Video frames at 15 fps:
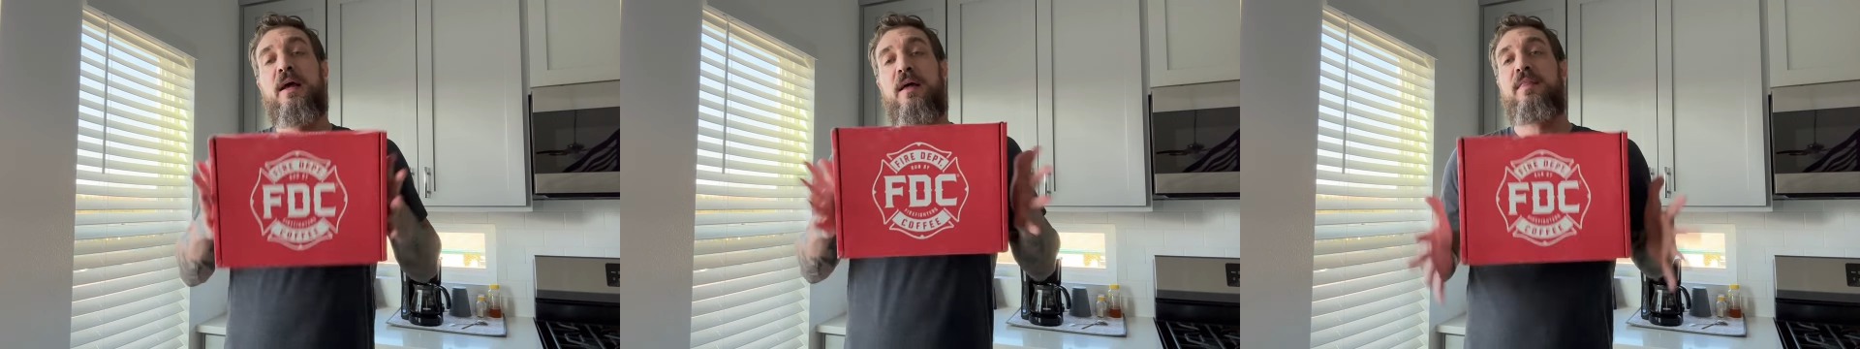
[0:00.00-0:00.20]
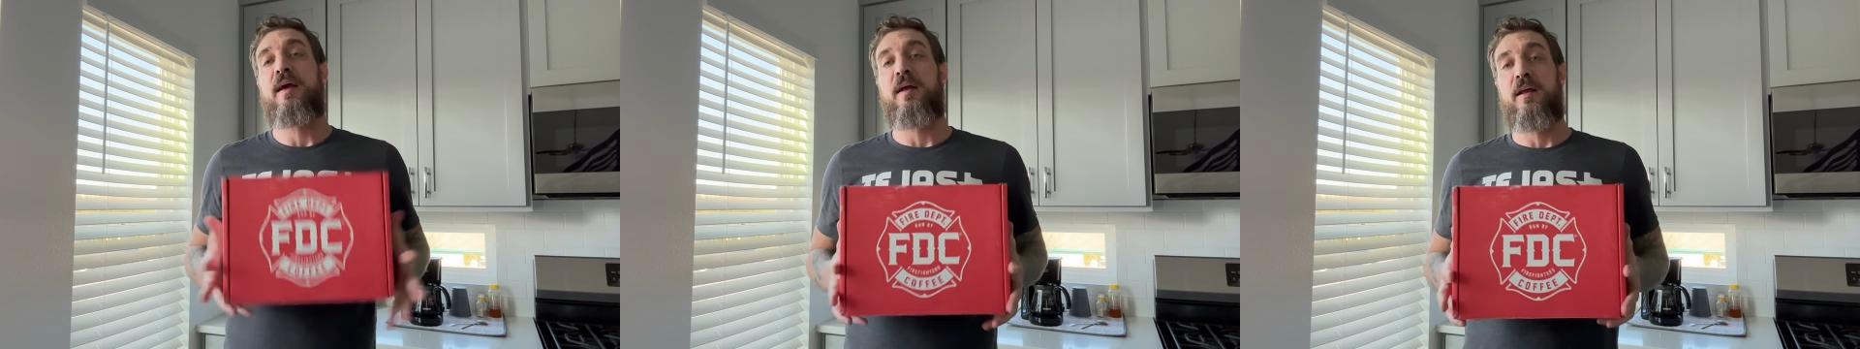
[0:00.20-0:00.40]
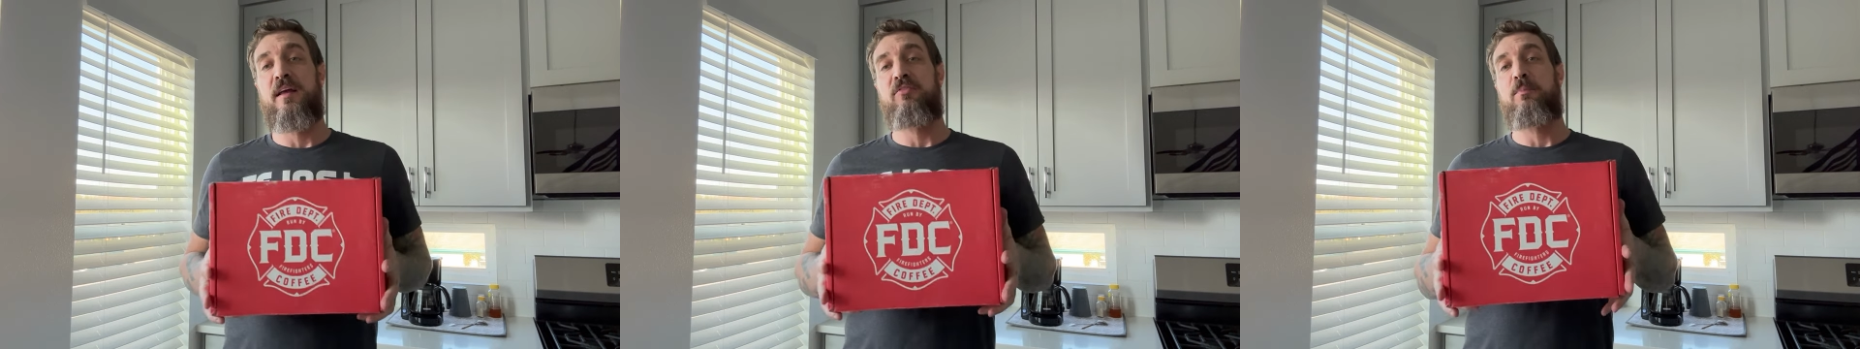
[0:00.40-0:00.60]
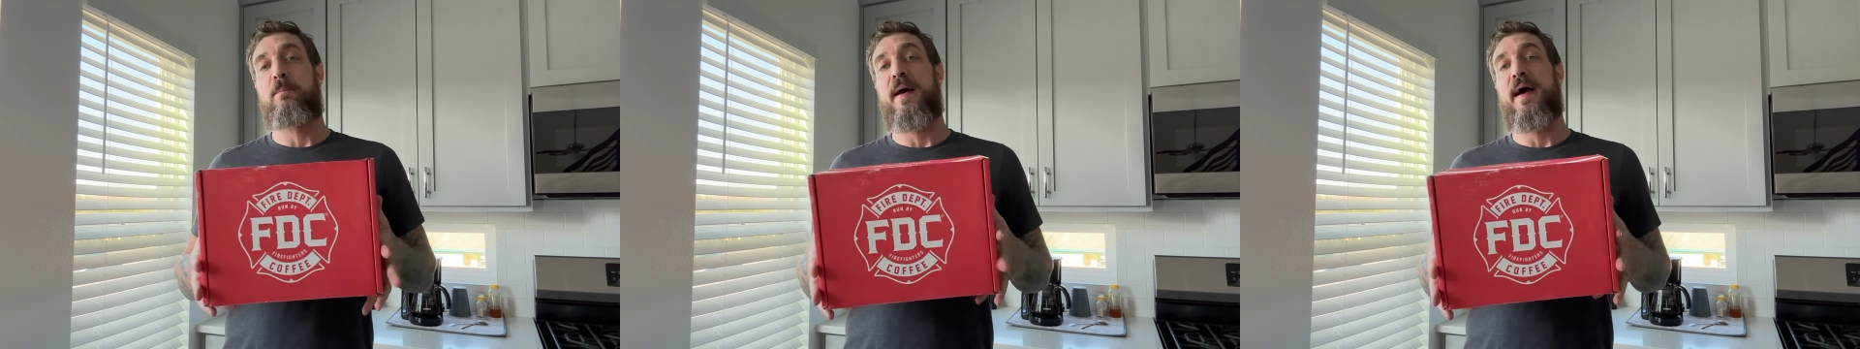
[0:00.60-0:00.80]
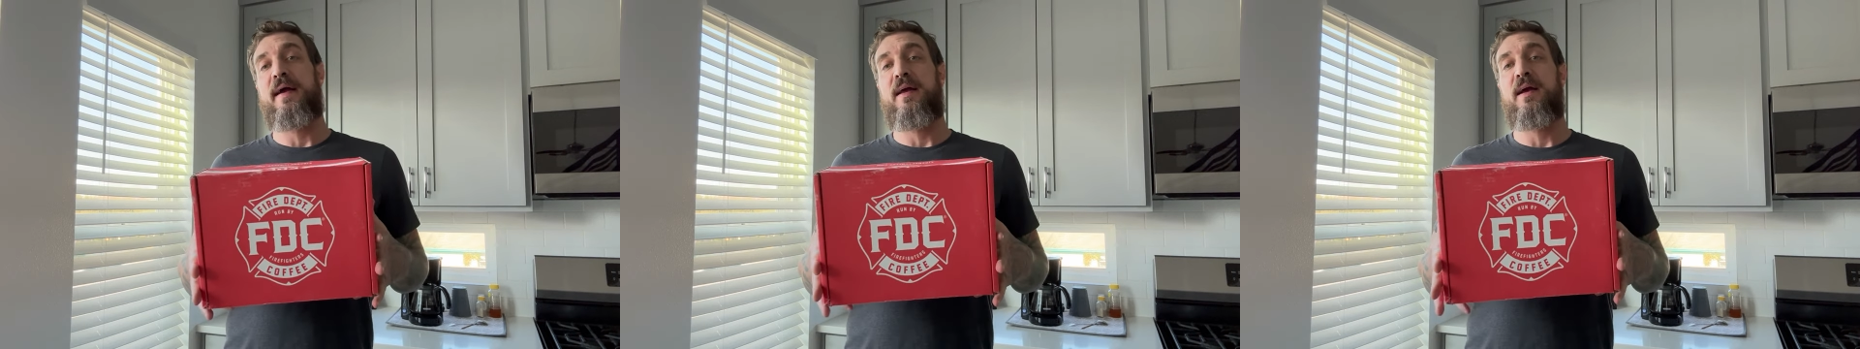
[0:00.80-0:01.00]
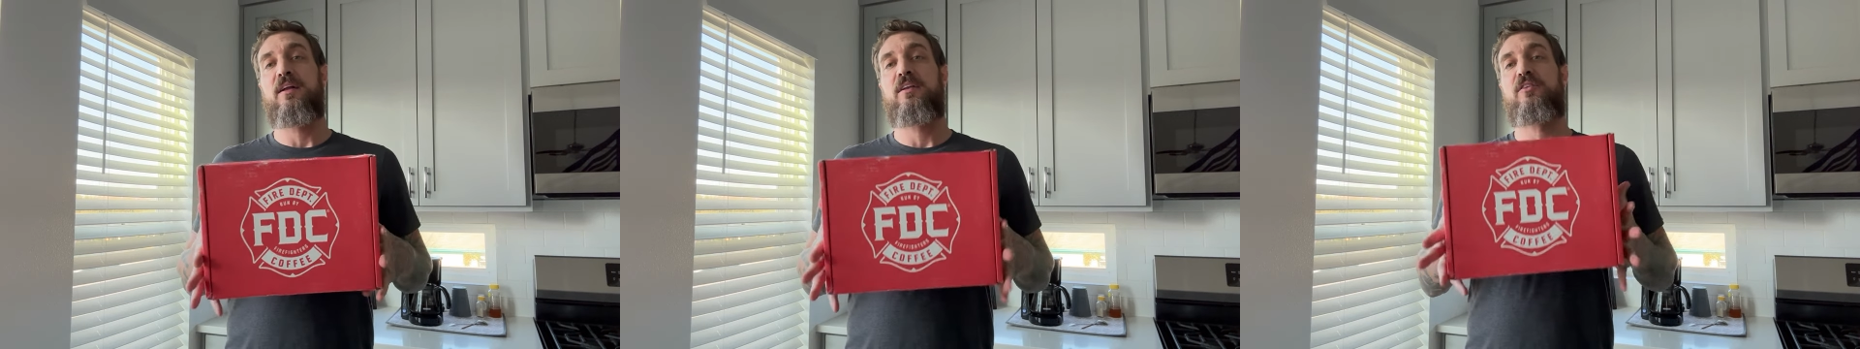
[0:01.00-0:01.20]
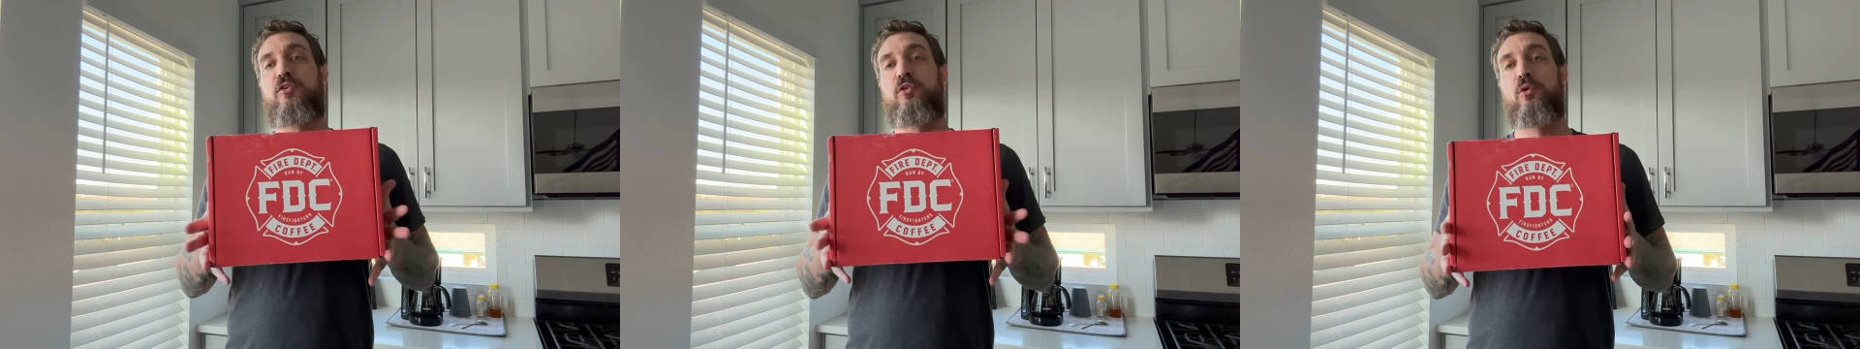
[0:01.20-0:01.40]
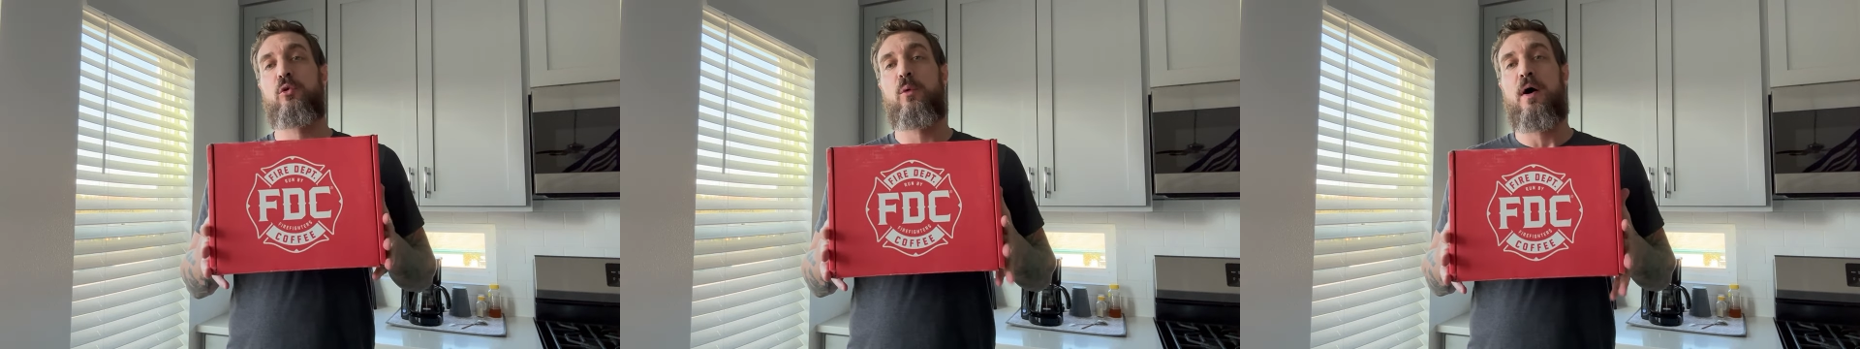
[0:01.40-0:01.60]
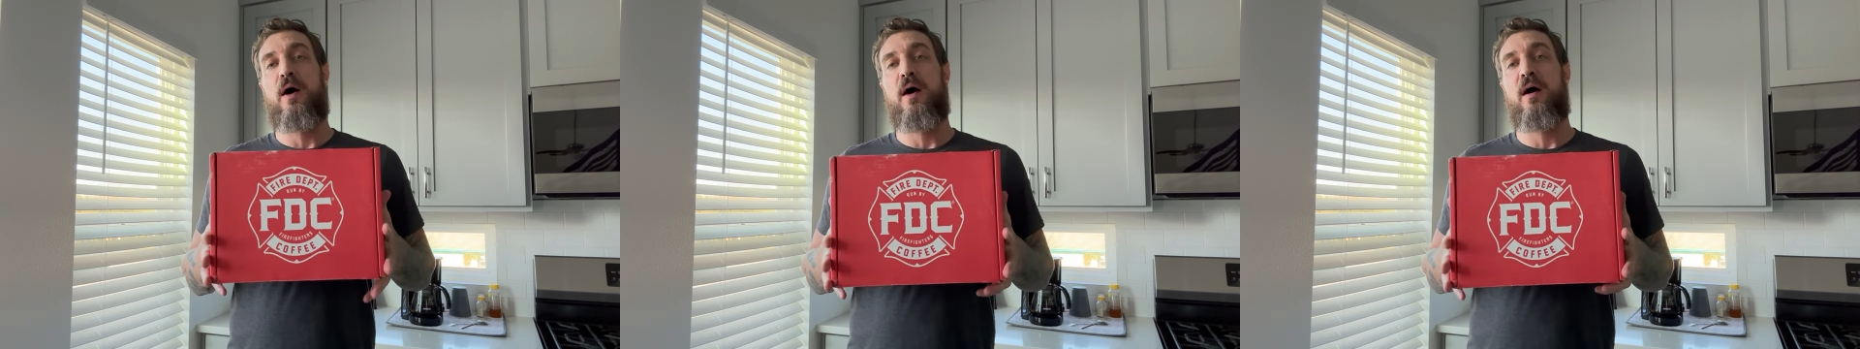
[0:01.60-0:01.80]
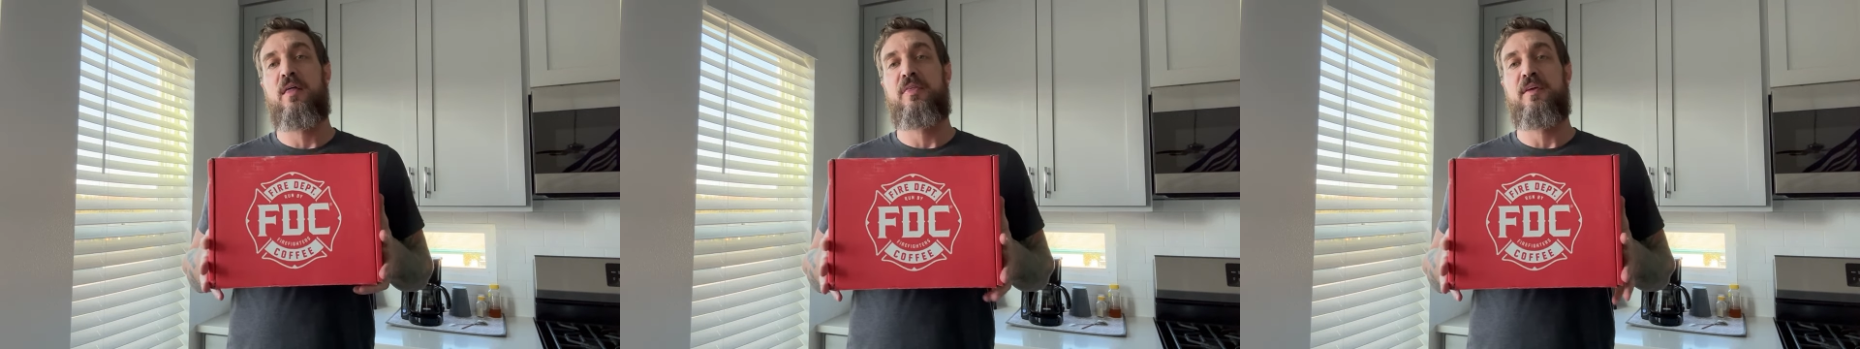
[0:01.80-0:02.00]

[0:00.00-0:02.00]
that gives back to